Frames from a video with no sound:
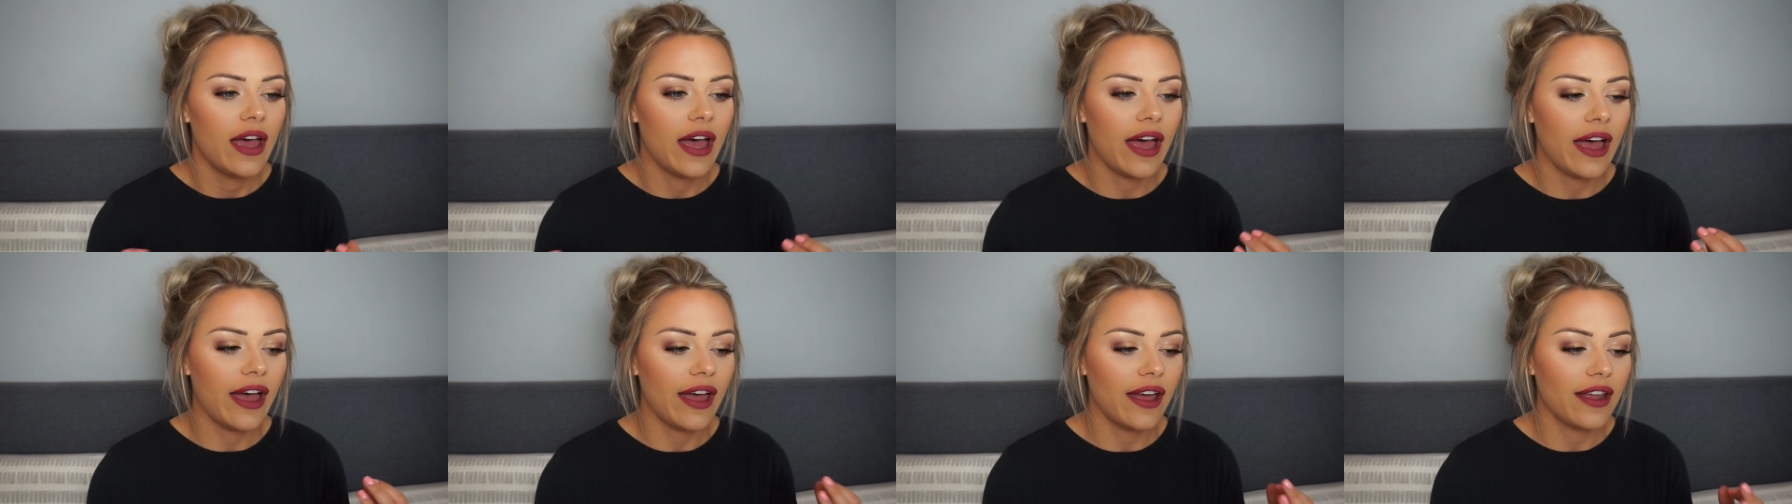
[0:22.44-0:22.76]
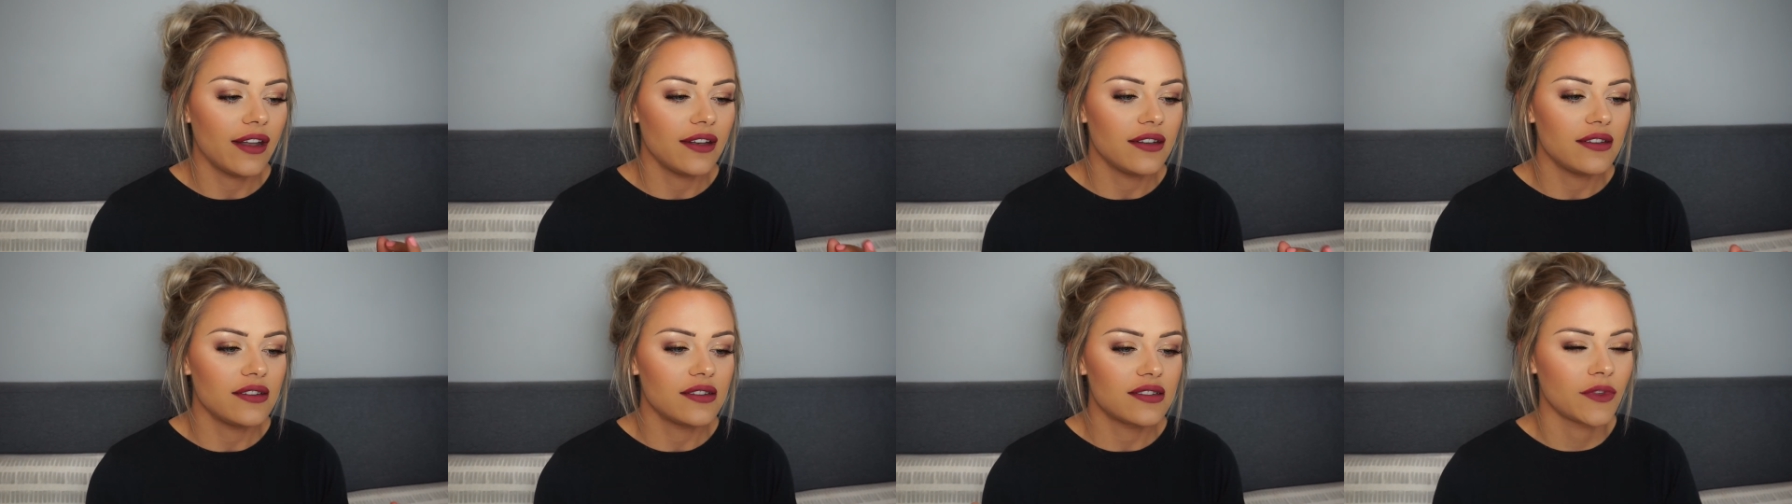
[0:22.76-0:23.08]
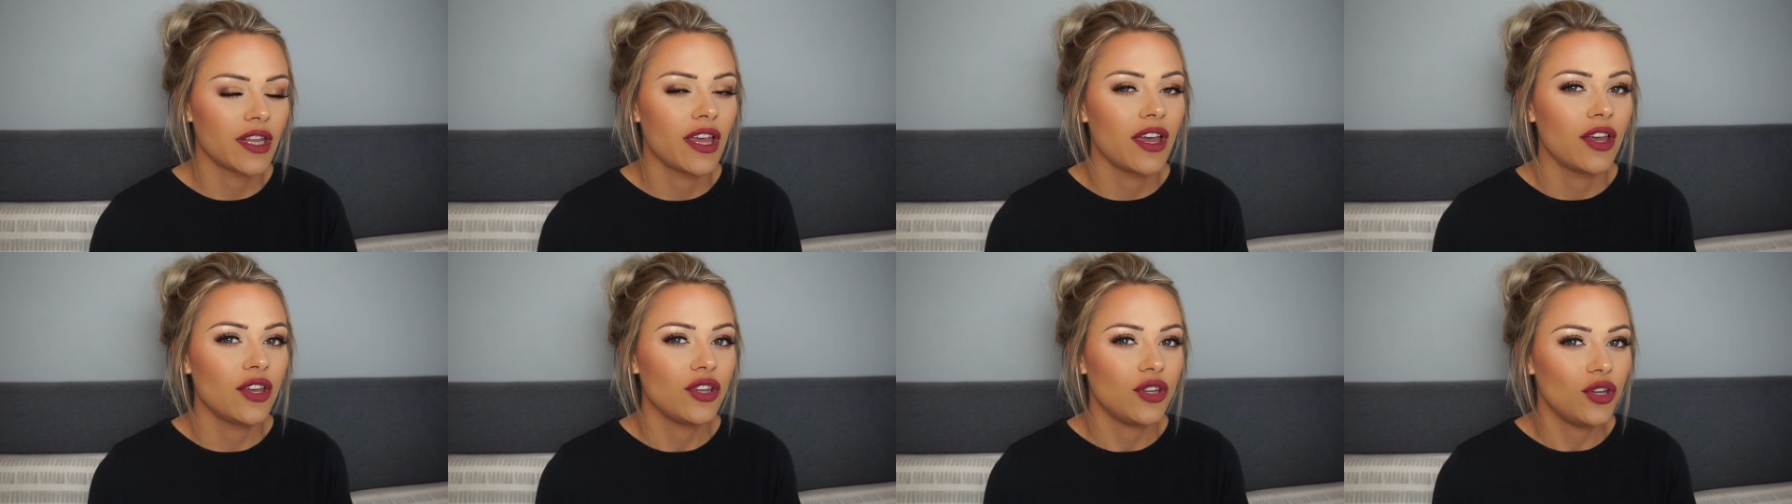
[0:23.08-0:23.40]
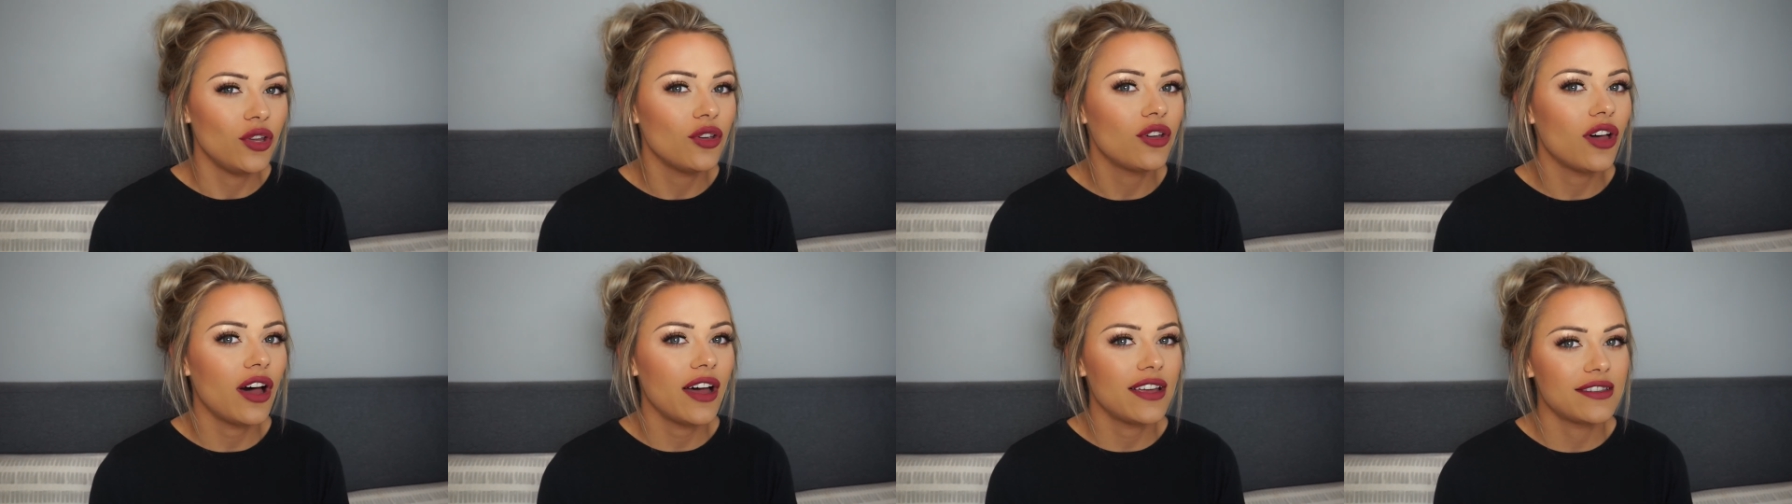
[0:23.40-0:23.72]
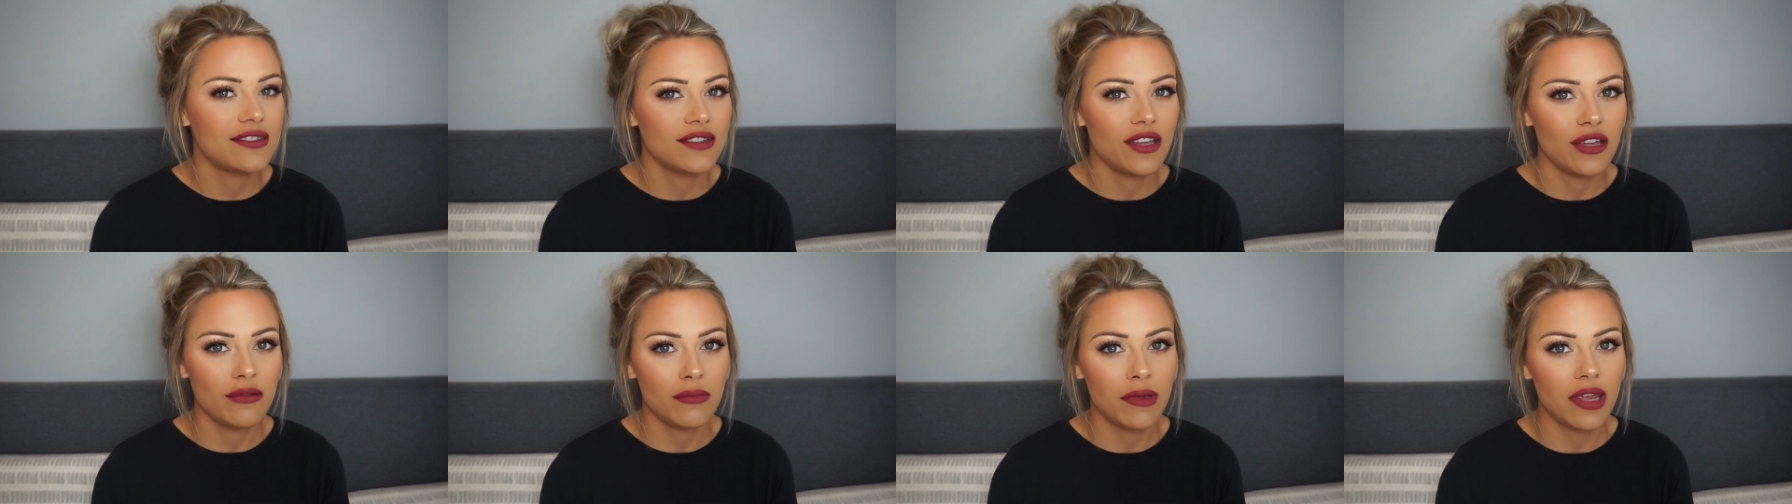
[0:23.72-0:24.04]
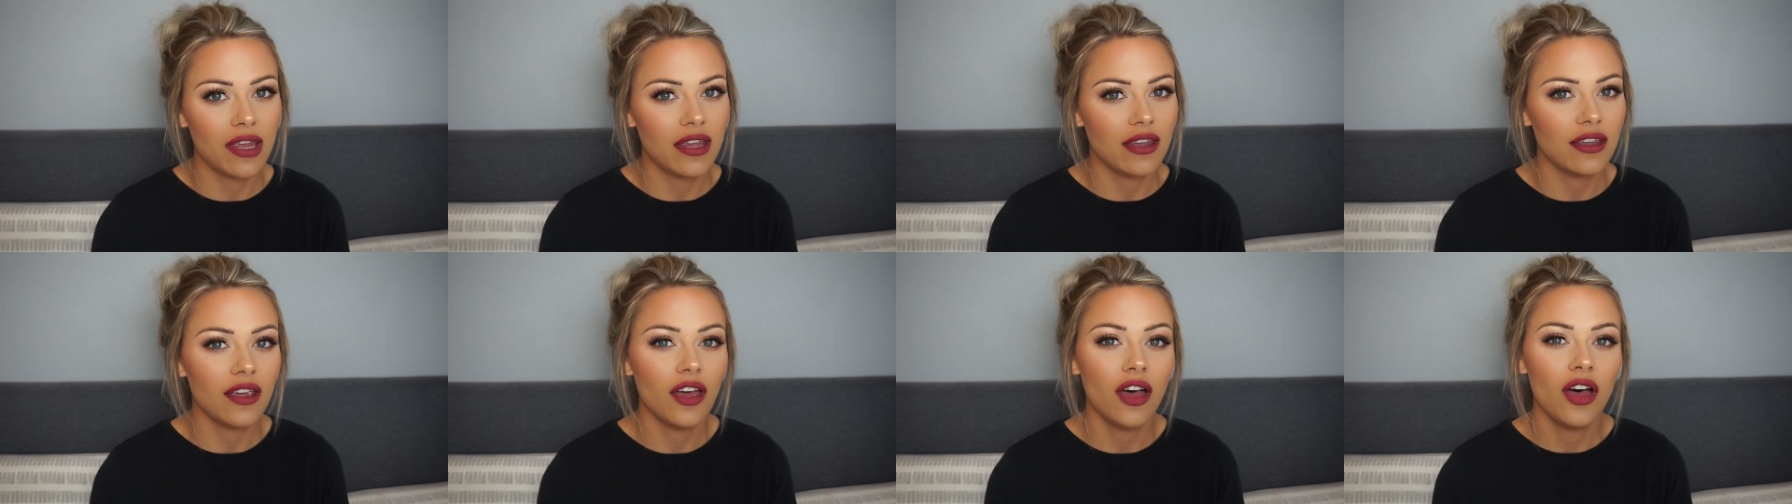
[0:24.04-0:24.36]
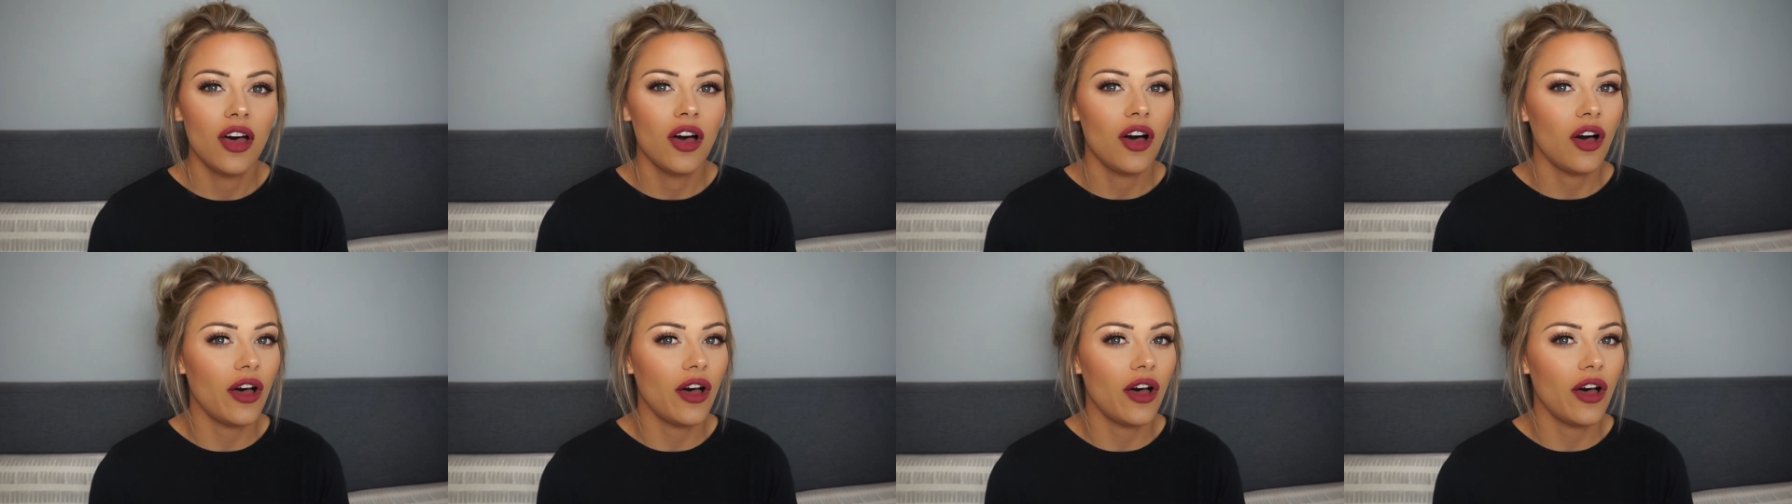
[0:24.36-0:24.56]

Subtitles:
and you guys know me,